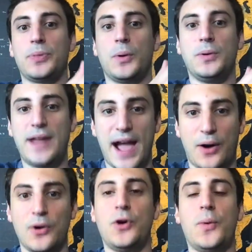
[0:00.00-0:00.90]

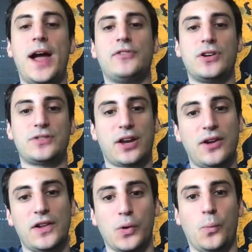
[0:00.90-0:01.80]
Now, we have to also
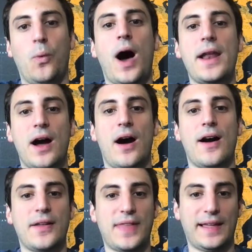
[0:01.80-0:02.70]
acknowledge what
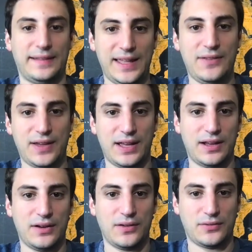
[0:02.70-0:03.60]
are they
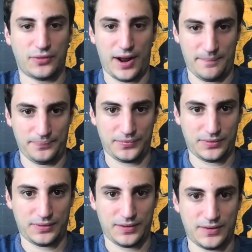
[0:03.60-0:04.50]
leaving from?
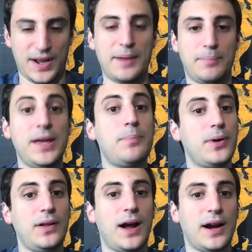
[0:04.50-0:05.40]
Right?
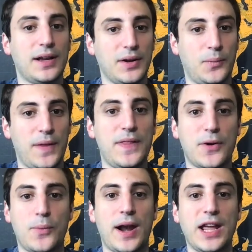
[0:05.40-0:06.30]
People are, when
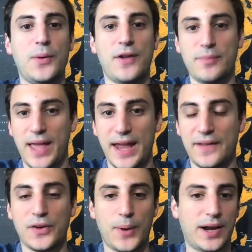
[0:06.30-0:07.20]
they're running away from
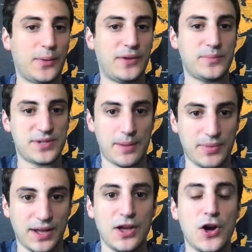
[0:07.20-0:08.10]
Canada, they're running away from
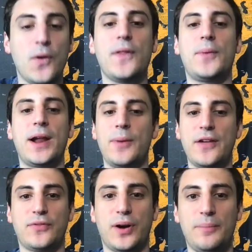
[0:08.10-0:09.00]
something. Who are they running
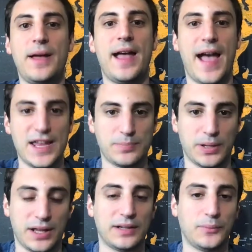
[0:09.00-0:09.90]
away from?
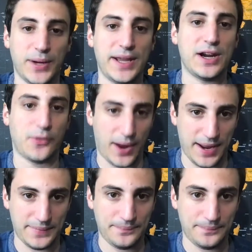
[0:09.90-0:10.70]
Hezbollah, read Iran.